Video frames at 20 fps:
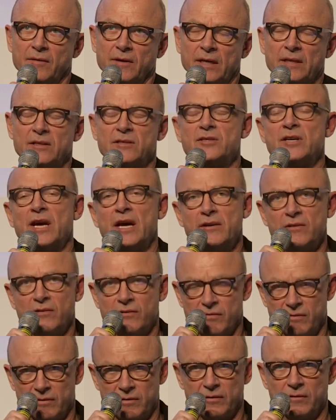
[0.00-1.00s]
in
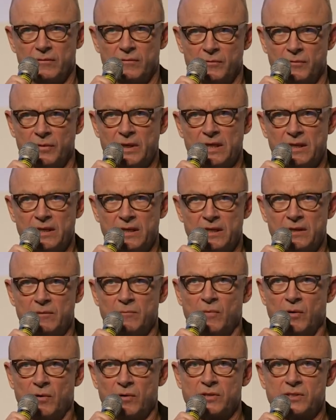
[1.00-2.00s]
general we need
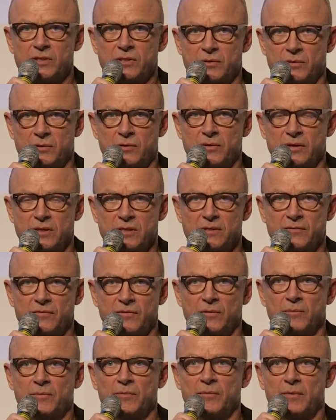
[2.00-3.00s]
more stories
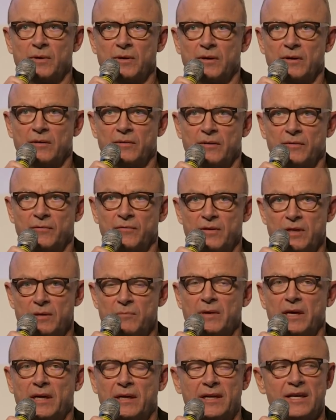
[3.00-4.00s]
from the
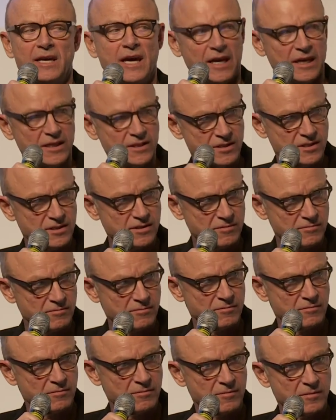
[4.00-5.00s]
female gaze.
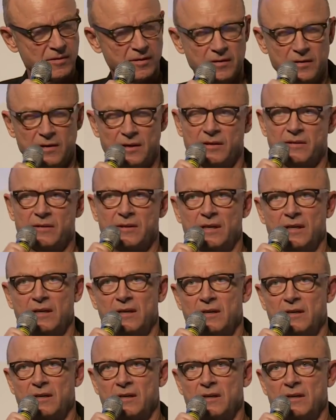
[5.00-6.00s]
I
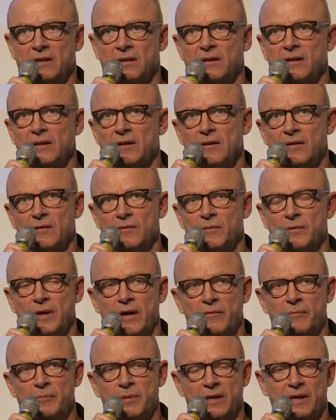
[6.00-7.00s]
think we
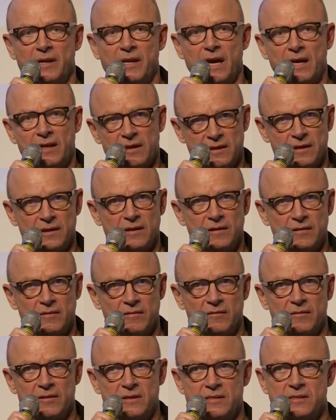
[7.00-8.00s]
have been lacking
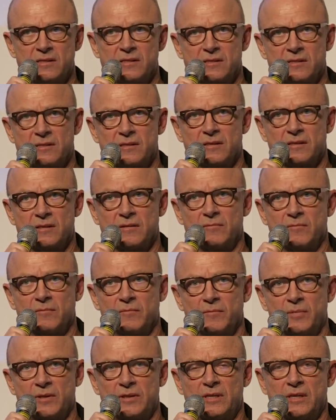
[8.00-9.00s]
this
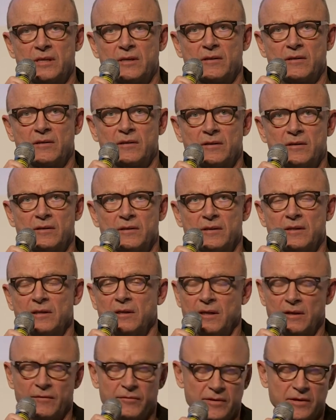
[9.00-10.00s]
particular,
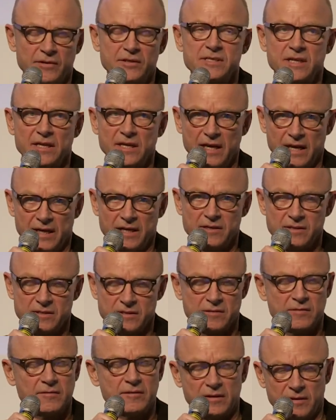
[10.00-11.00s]
if there is a
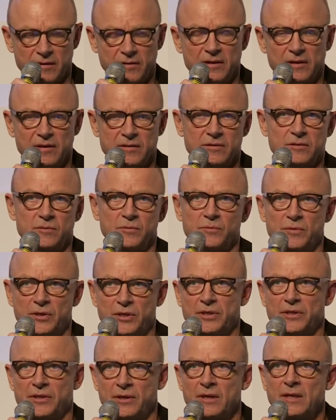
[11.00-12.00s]
gaze, I think it's a good
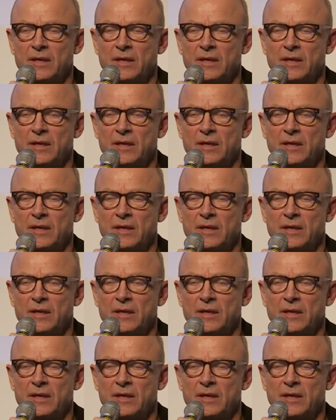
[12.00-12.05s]
word.